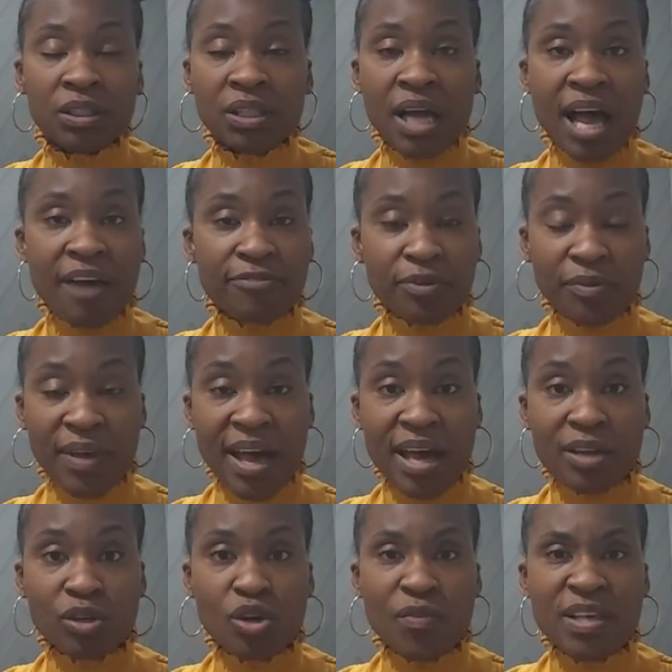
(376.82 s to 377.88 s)
after
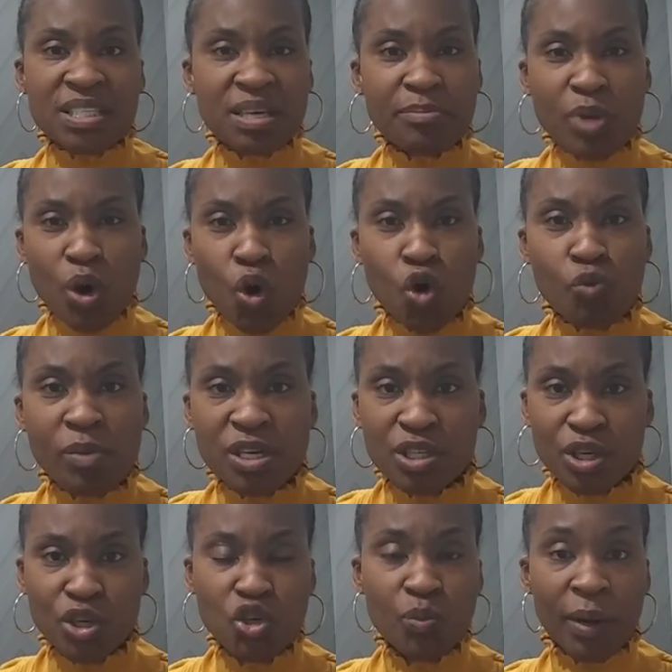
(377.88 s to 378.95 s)
that, they sent me a whole bunch
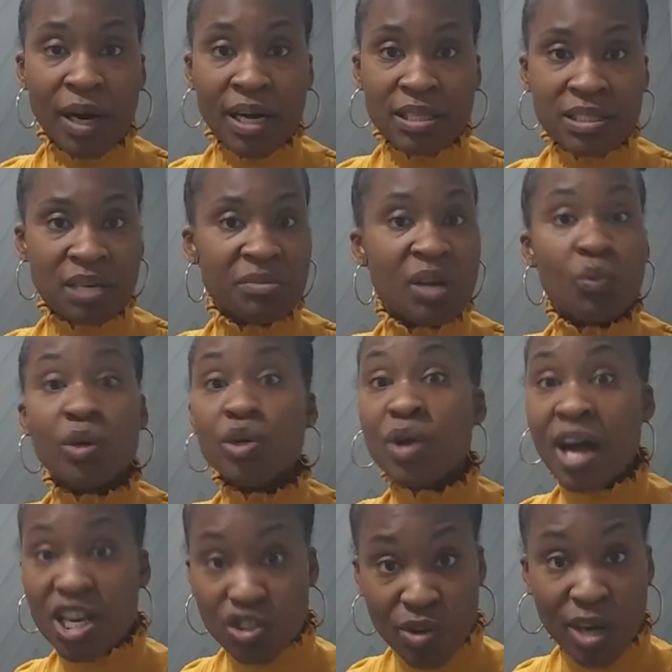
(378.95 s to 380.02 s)
of coupons, and I'm like, what are you
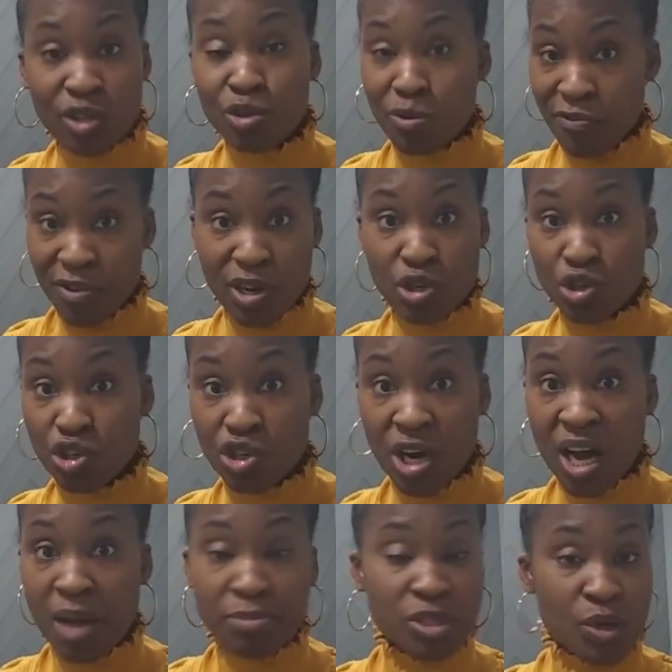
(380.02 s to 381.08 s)
guys trying to do, finish the
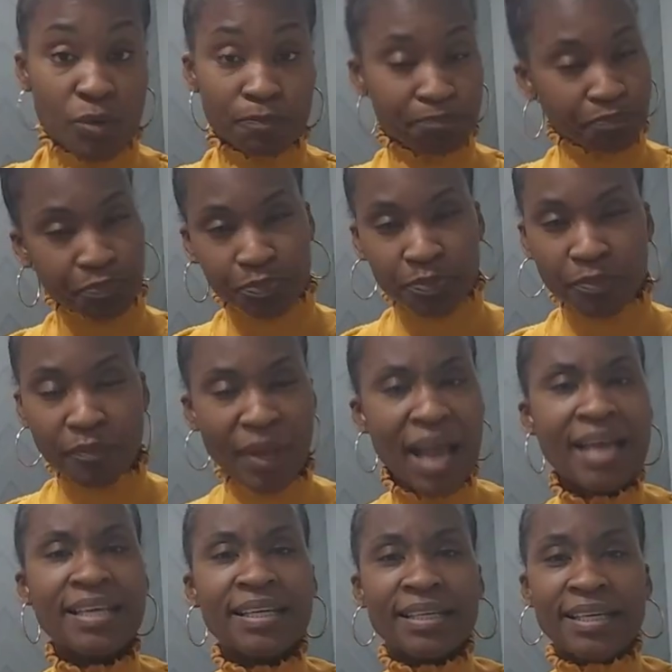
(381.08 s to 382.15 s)
job? So I
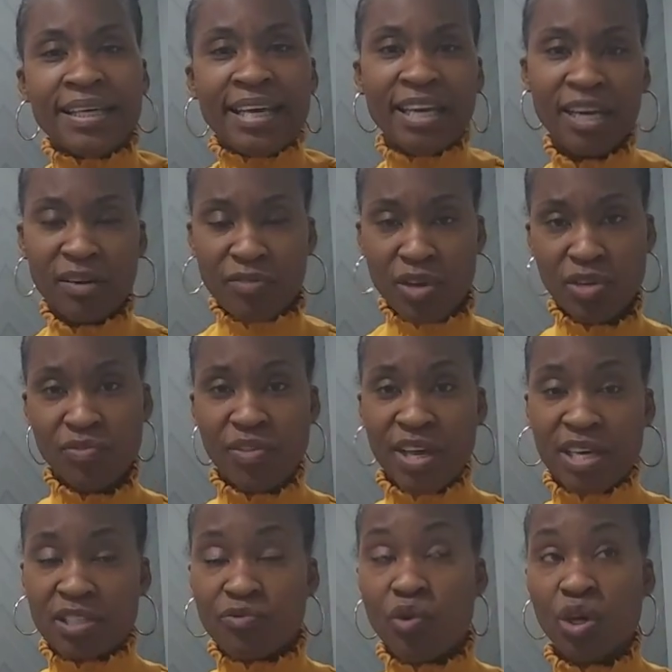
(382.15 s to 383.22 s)
didn't eat any of their
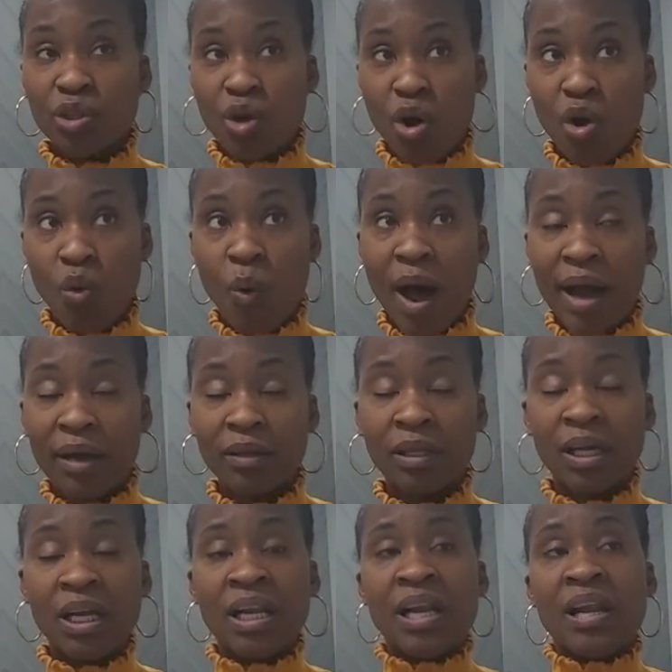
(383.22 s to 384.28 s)
things for a long while.
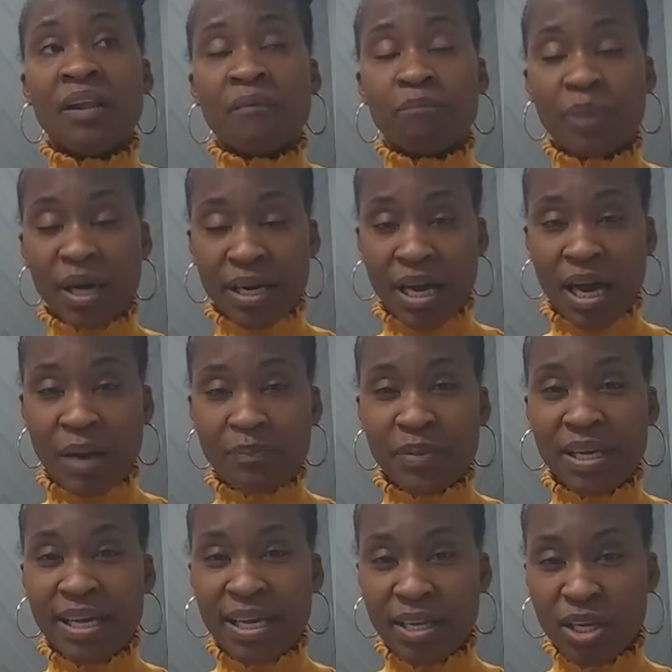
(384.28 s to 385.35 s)
But
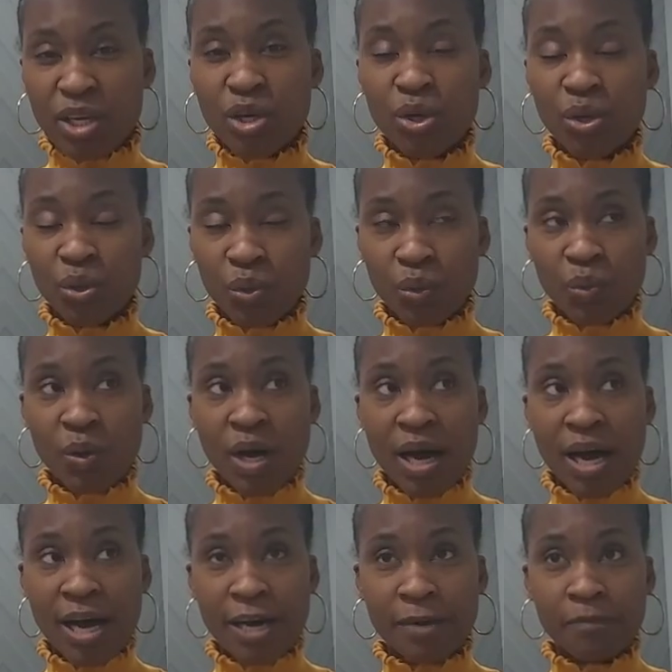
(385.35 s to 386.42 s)

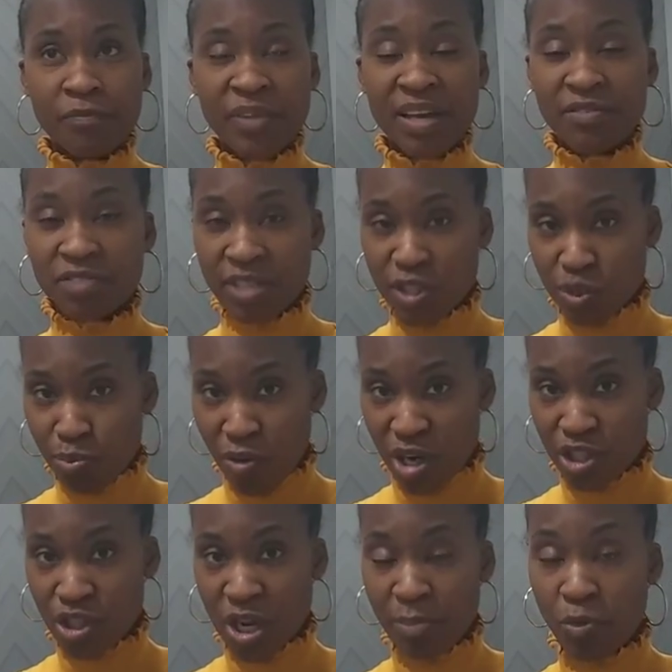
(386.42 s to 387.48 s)
anywho, they've since
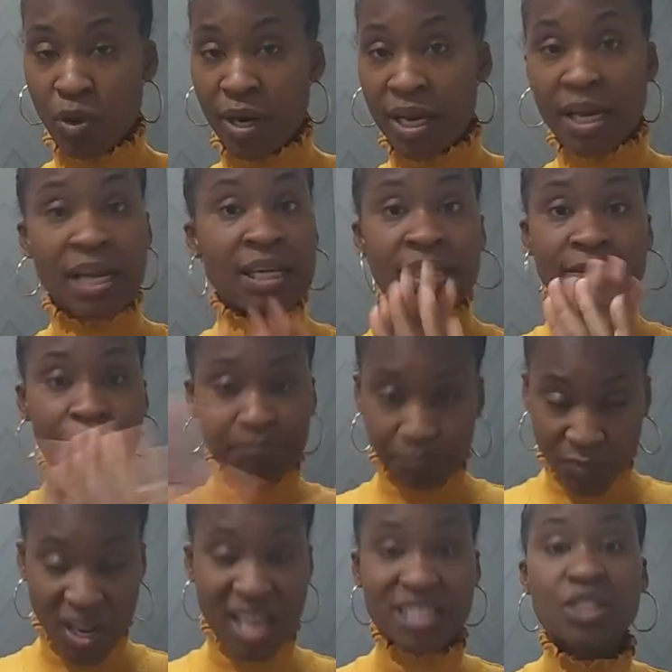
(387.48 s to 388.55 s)
brushed up on it.
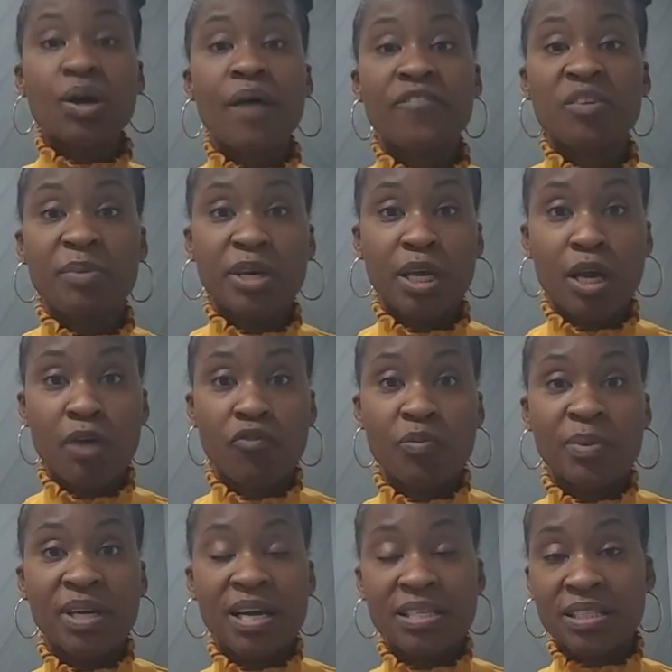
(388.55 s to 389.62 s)
I still have to be careful
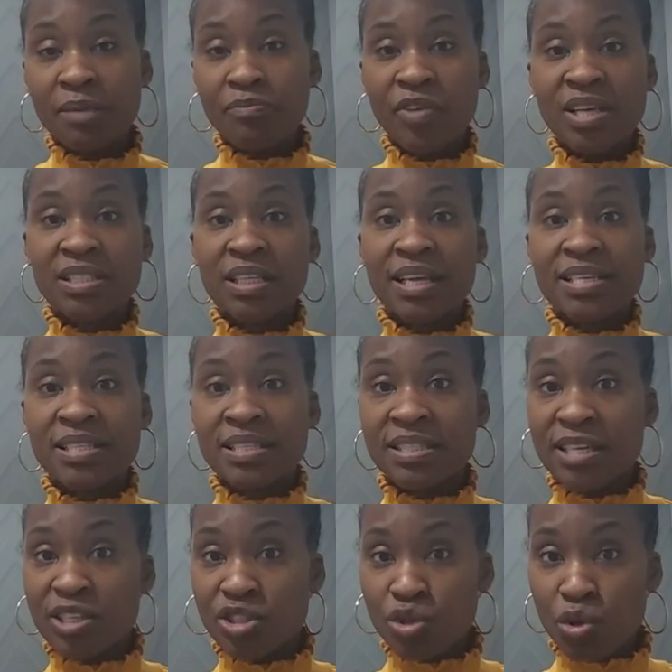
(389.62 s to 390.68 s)
because some things, unless it
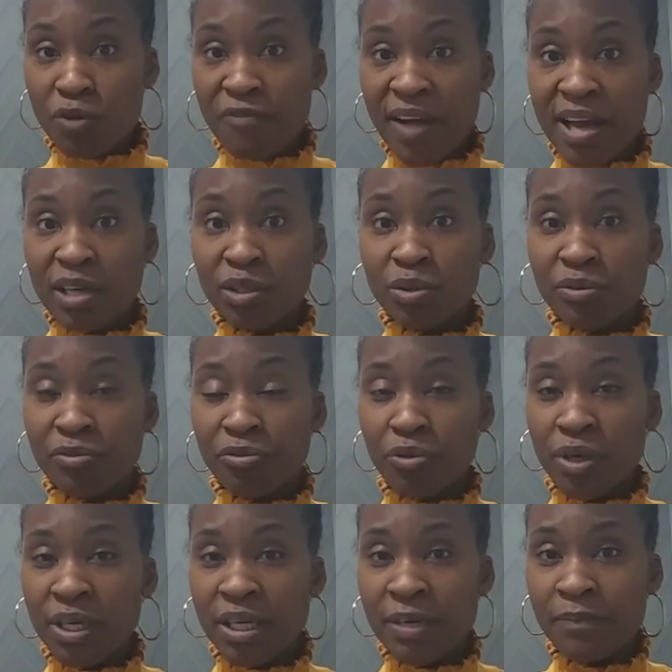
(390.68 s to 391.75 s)
says certified
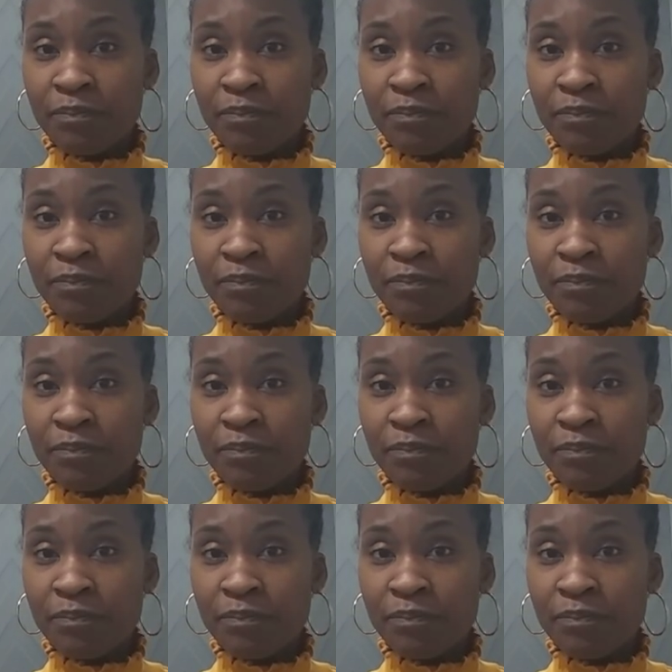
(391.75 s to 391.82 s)
gluten-free,